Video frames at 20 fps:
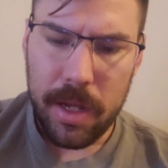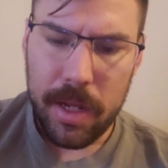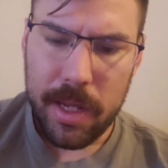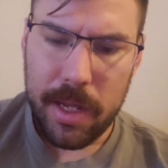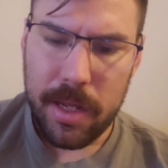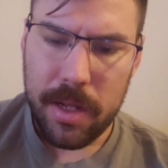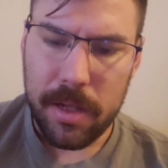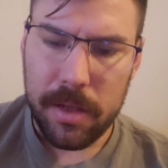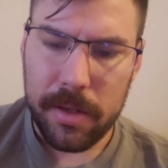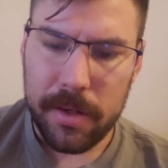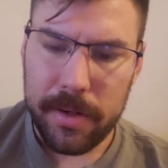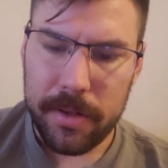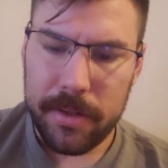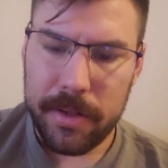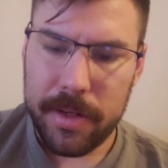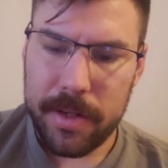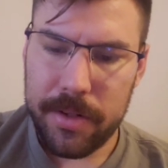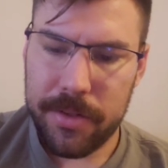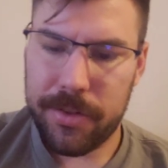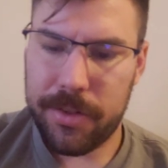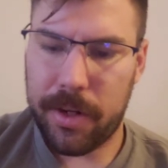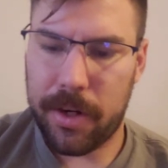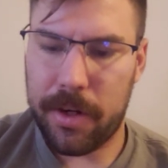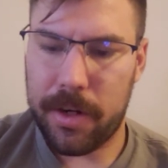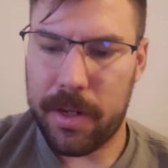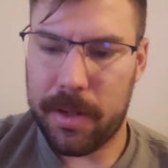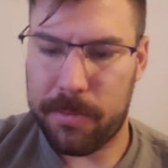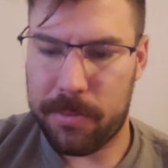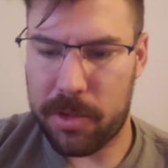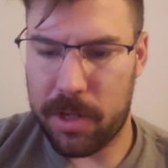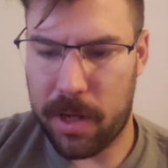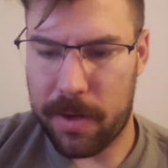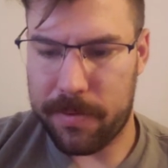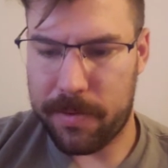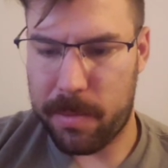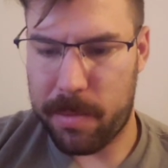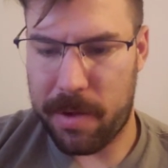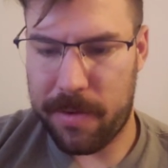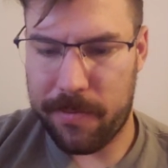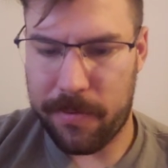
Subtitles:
He clearly considered himself to be